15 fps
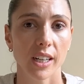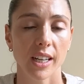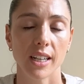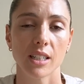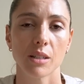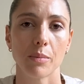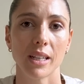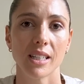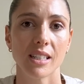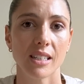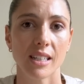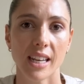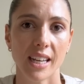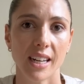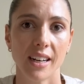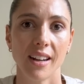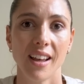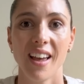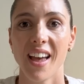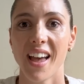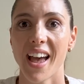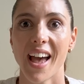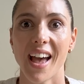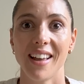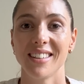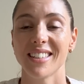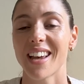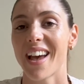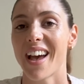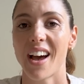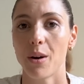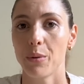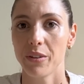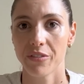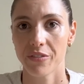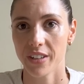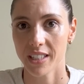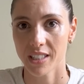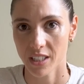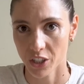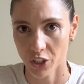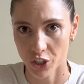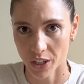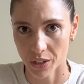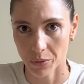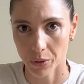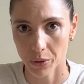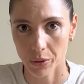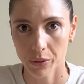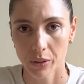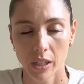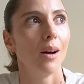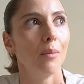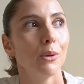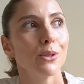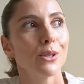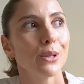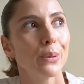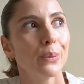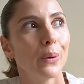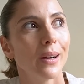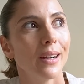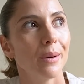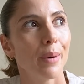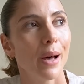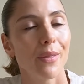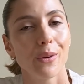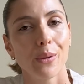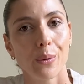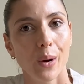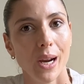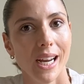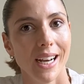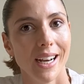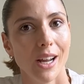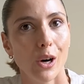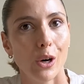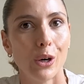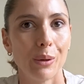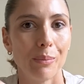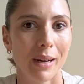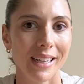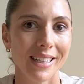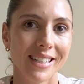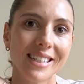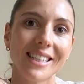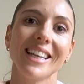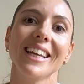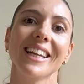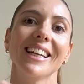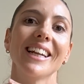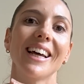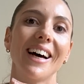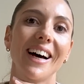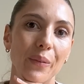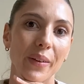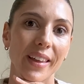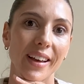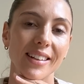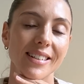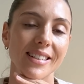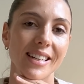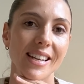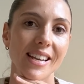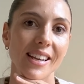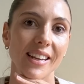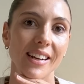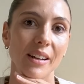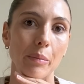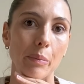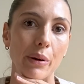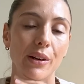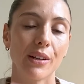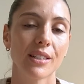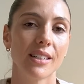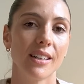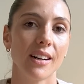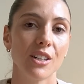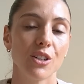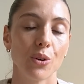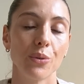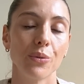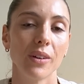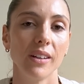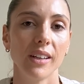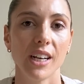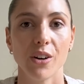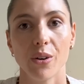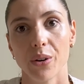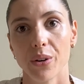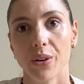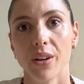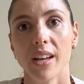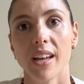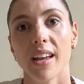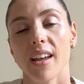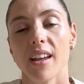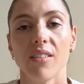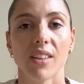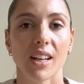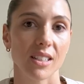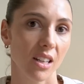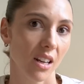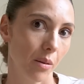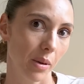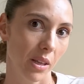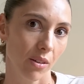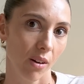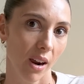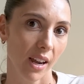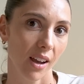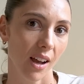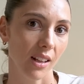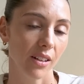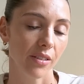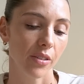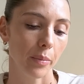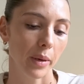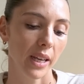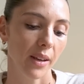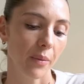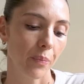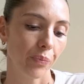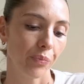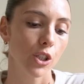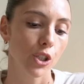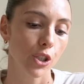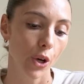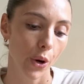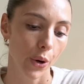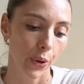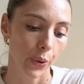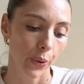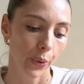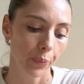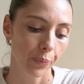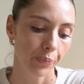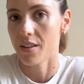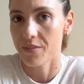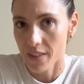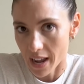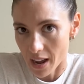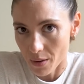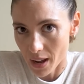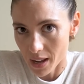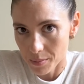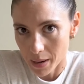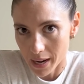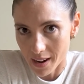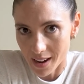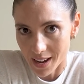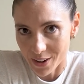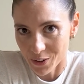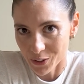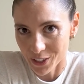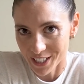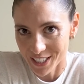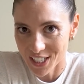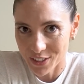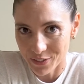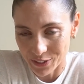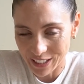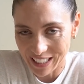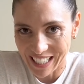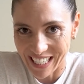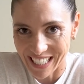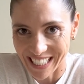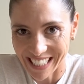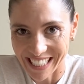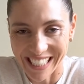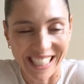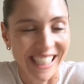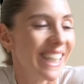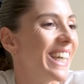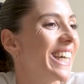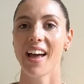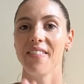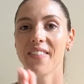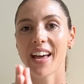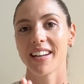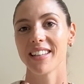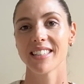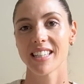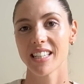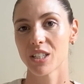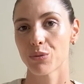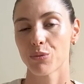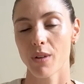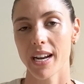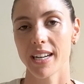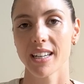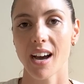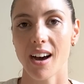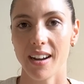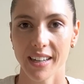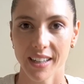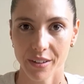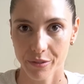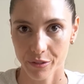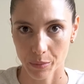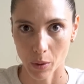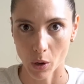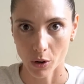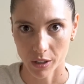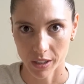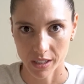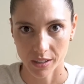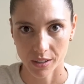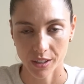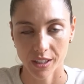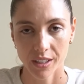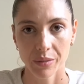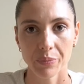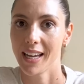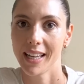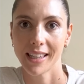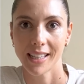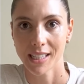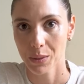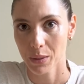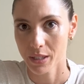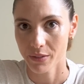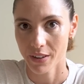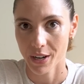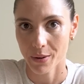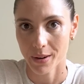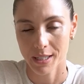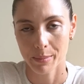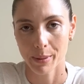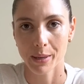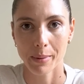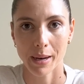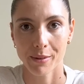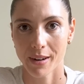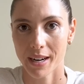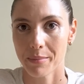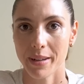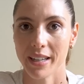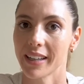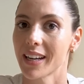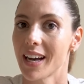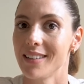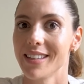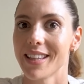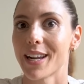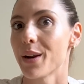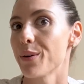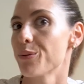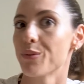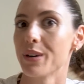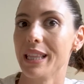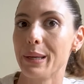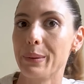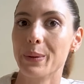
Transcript: against my skin, and how it fits in general. I'm also worried about the green on my skin without seeing it in person. I don't really know if that's going to be the right color for me. So I've now had my eye on a different cardigan, and that is this red cardigan from Oraton. In last week's video, I spoke about red being a color that I really